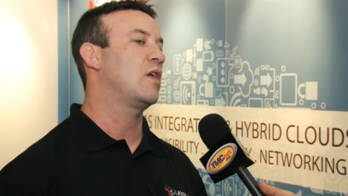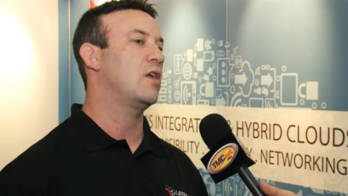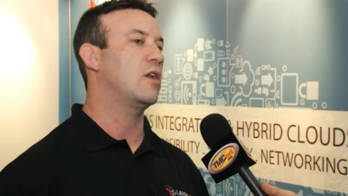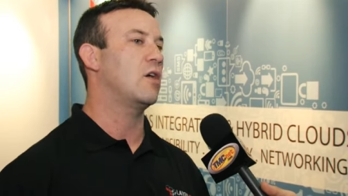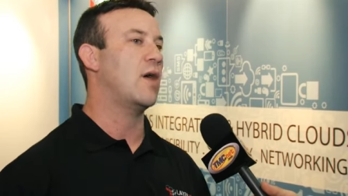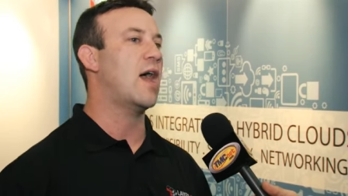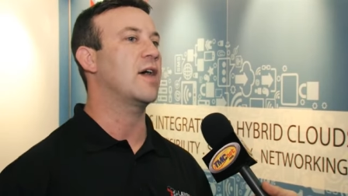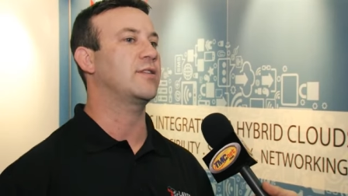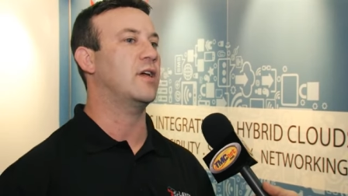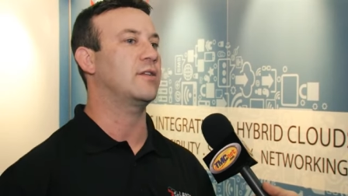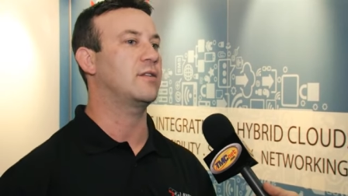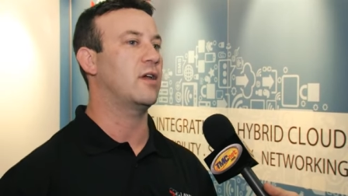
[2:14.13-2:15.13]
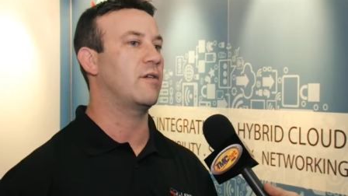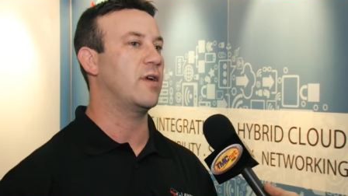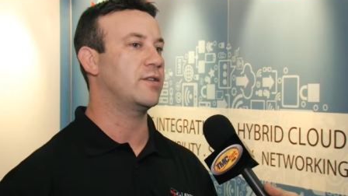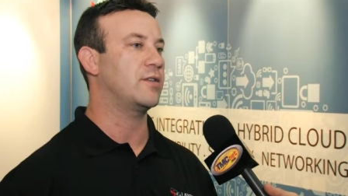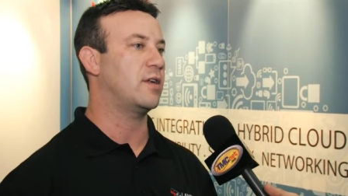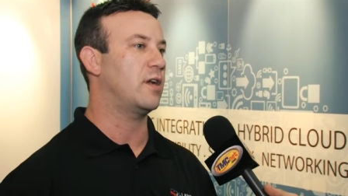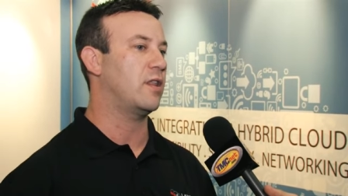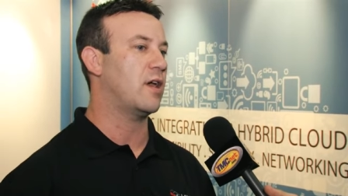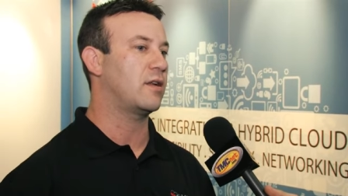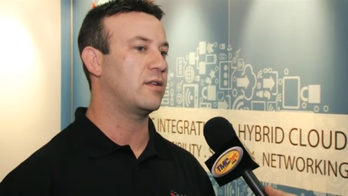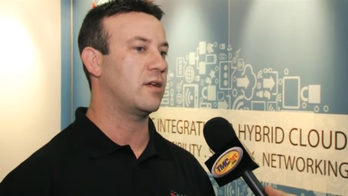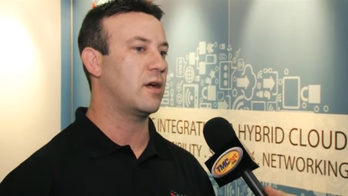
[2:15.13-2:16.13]
you know, assets that are resident in
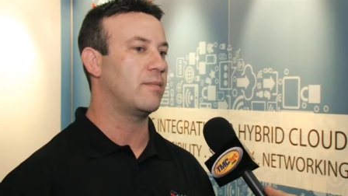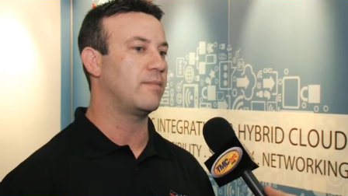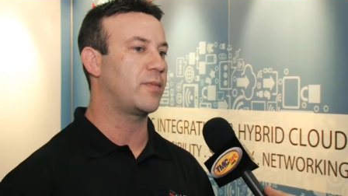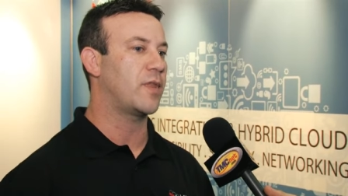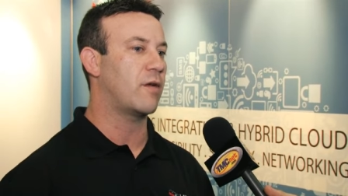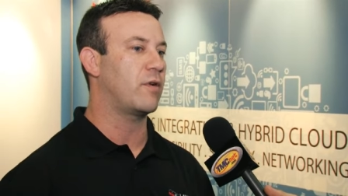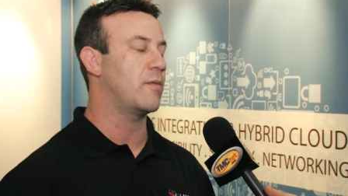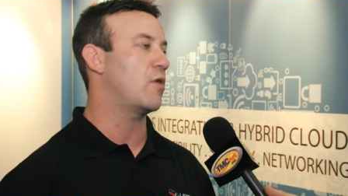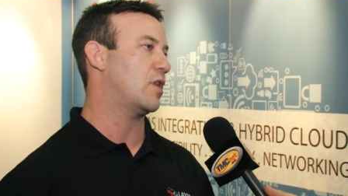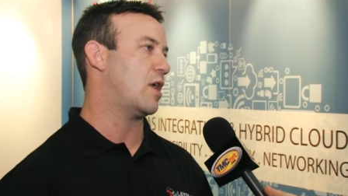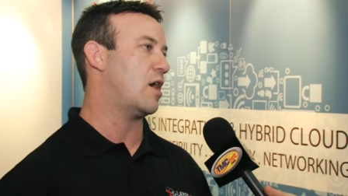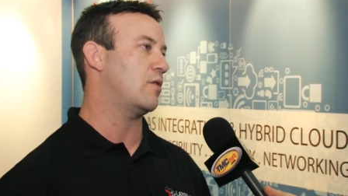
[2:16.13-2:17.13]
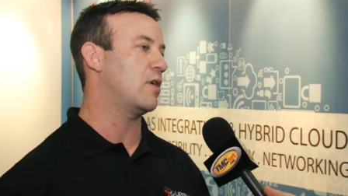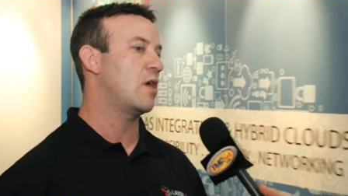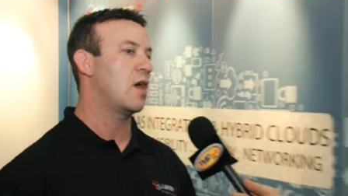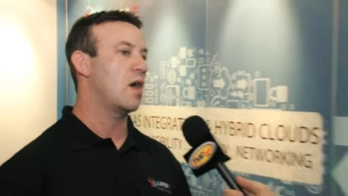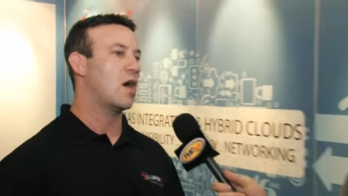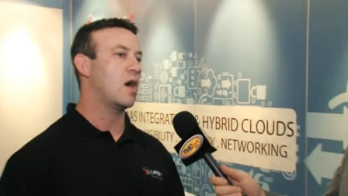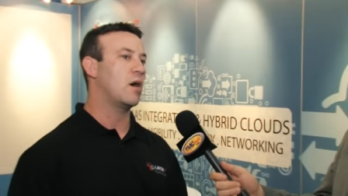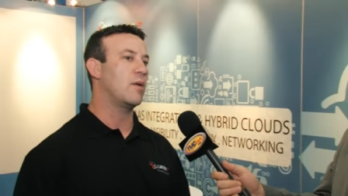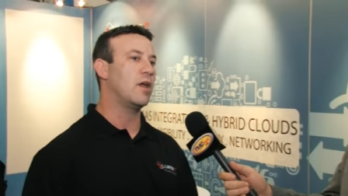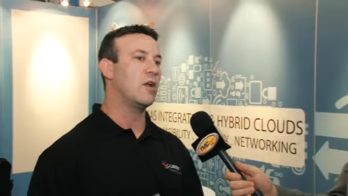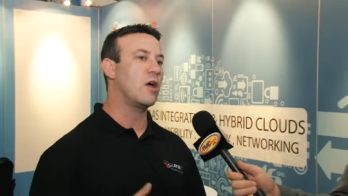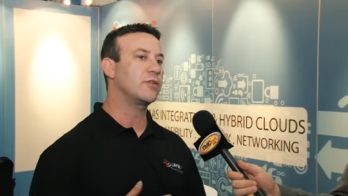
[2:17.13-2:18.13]
that, um, that remote cloud. Uh,
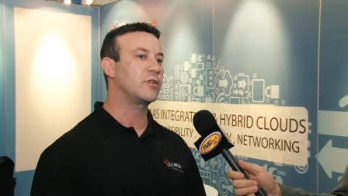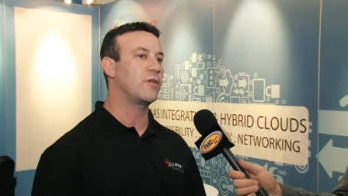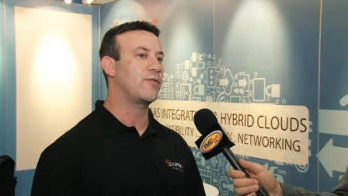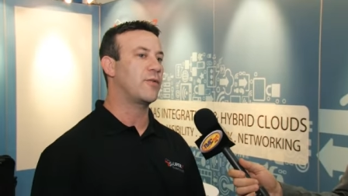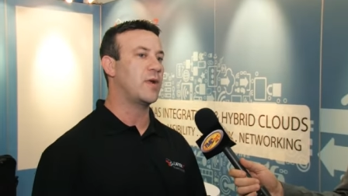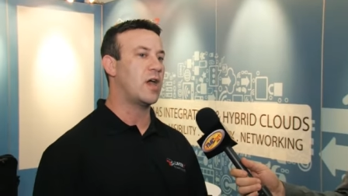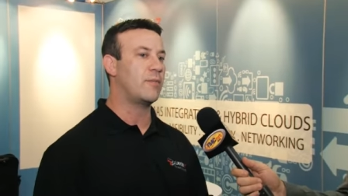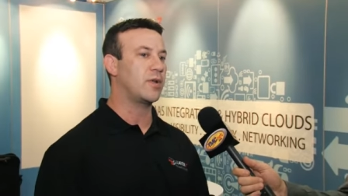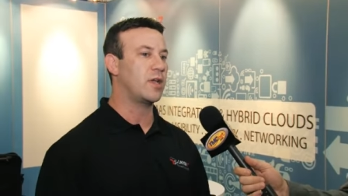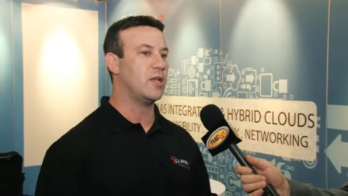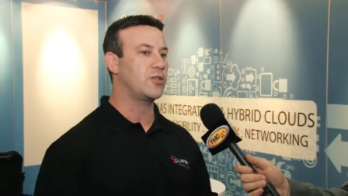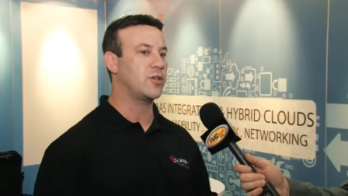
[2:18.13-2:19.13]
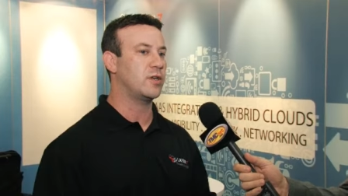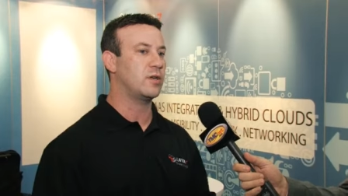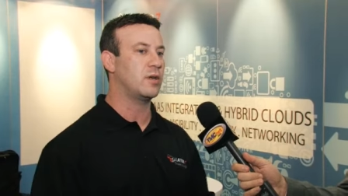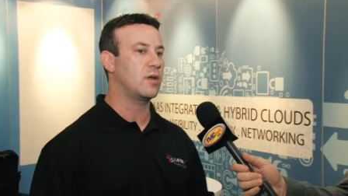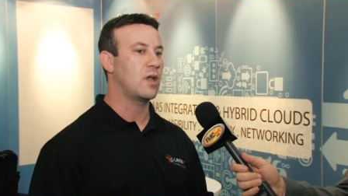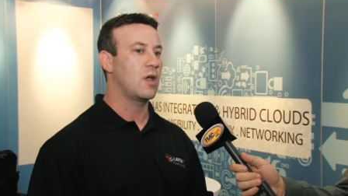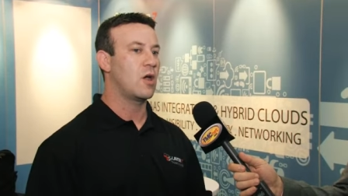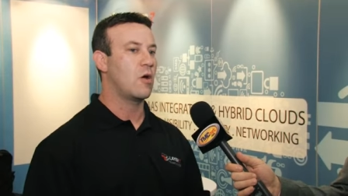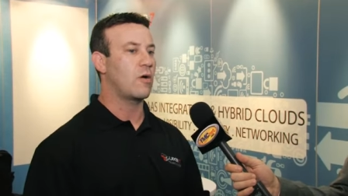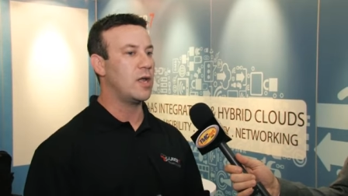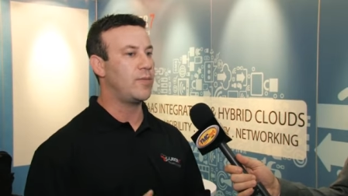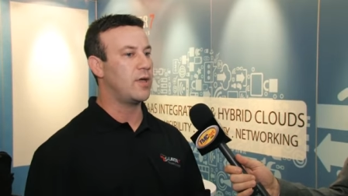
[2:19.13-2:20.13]
and also from an application
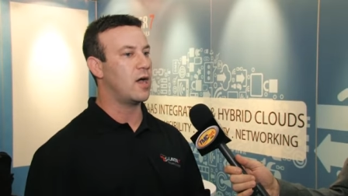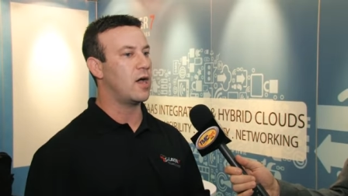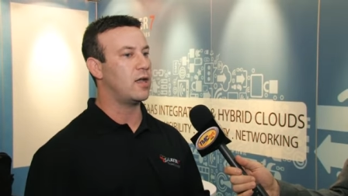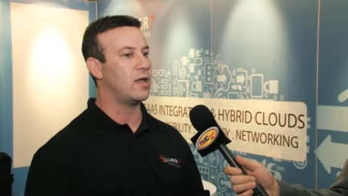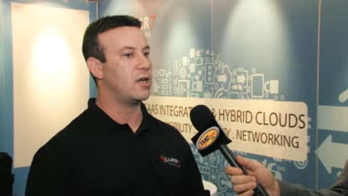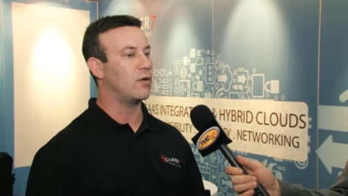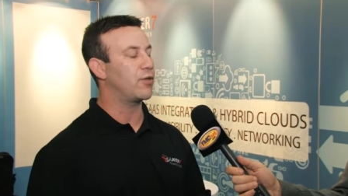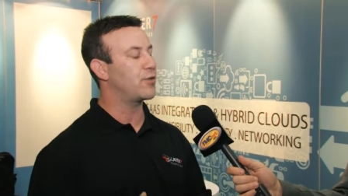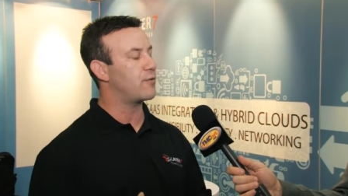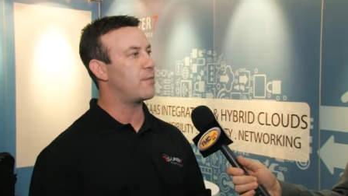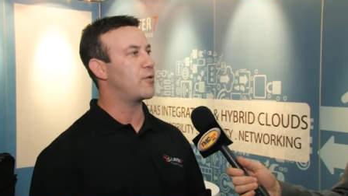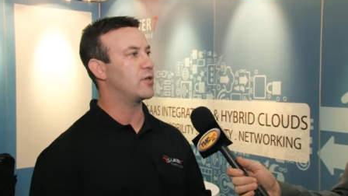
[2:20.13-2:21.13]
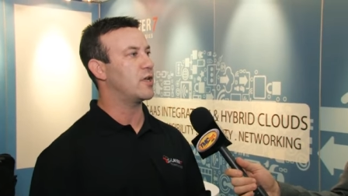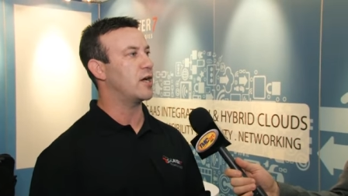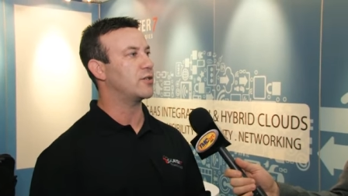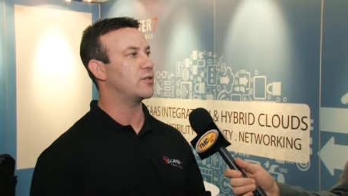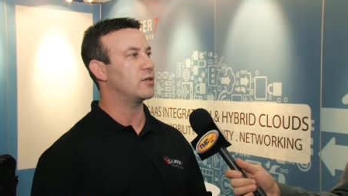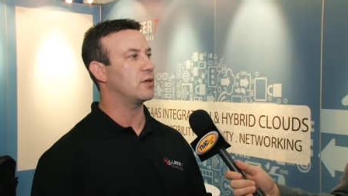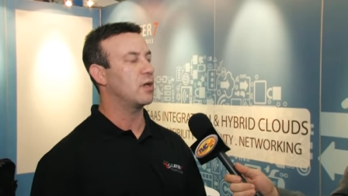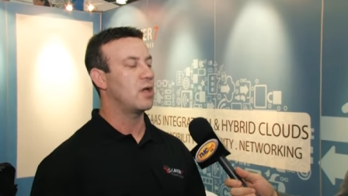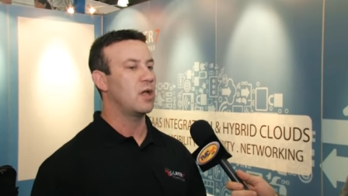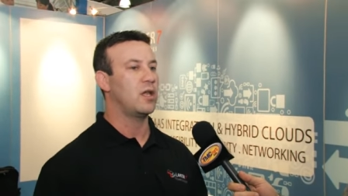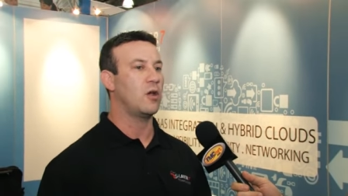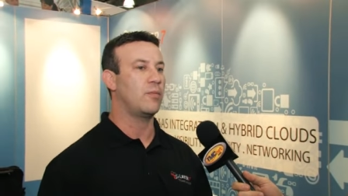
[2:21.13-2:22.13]
or API you know, threat protection,
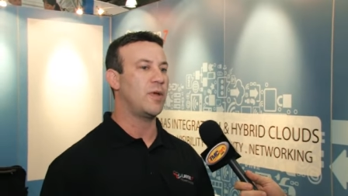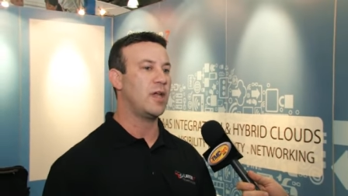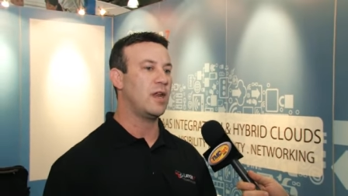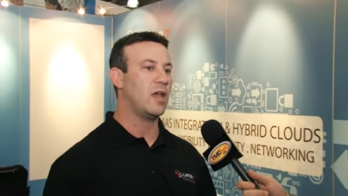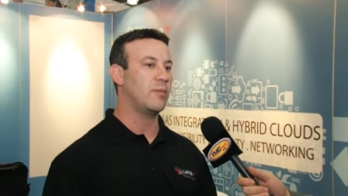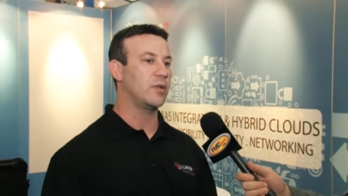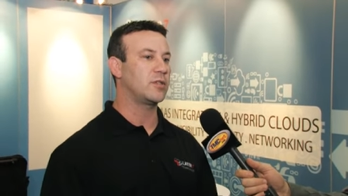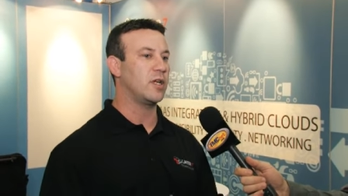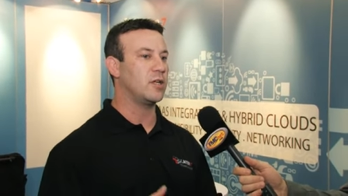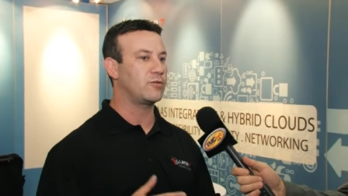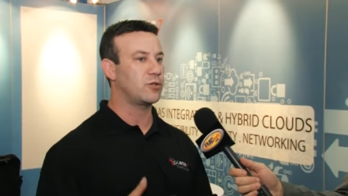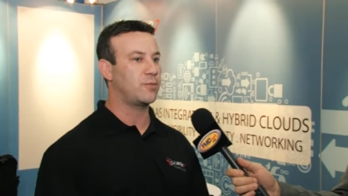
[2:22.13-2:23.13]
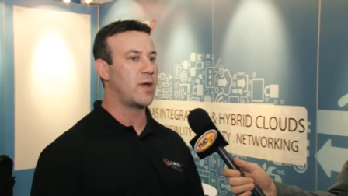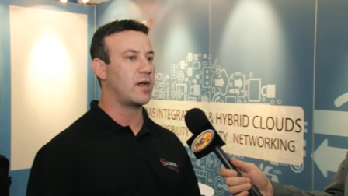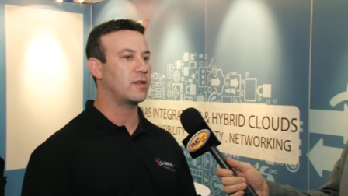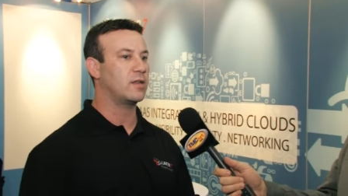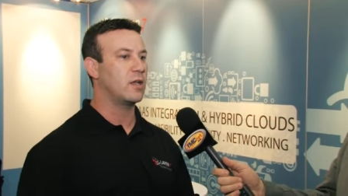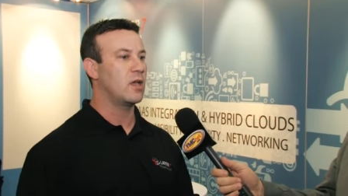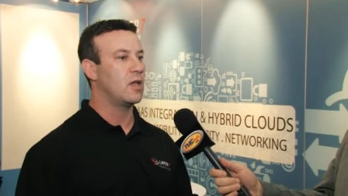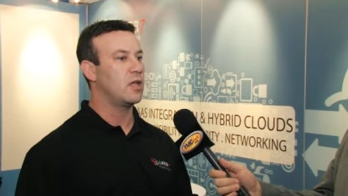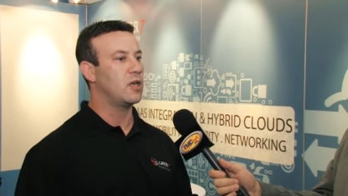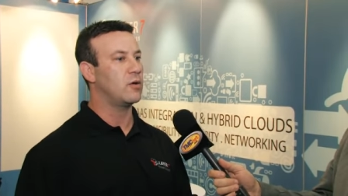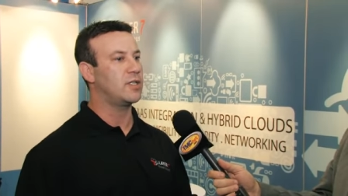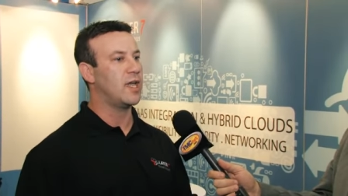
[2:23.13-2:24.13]
you know, being able to introspect
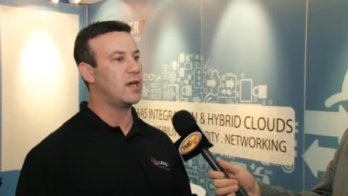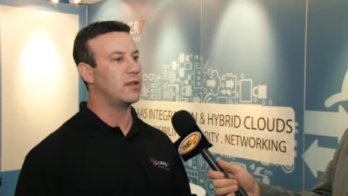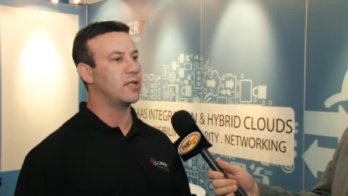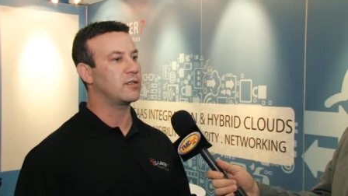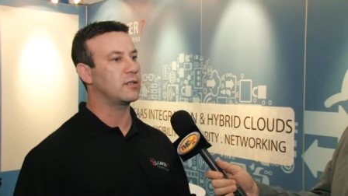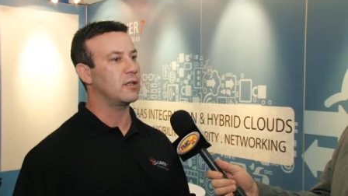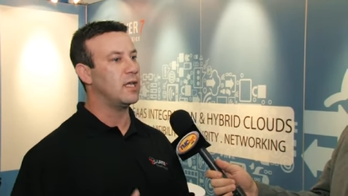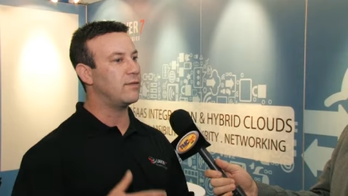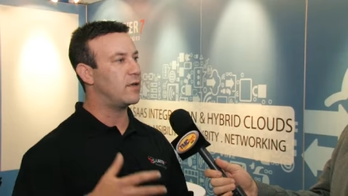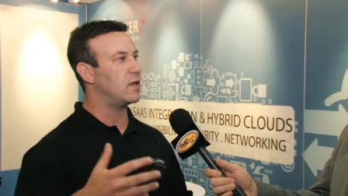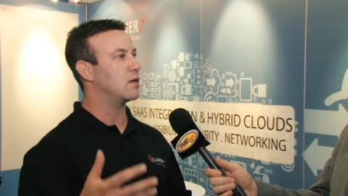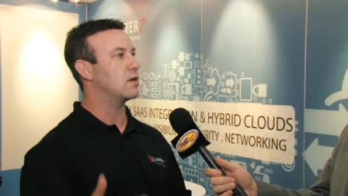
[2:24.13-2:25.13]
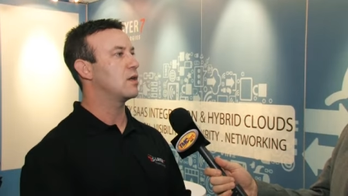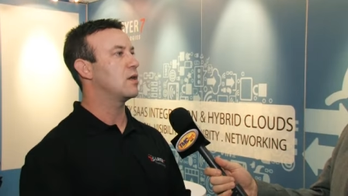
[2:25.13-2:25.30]
you know, data that's leaving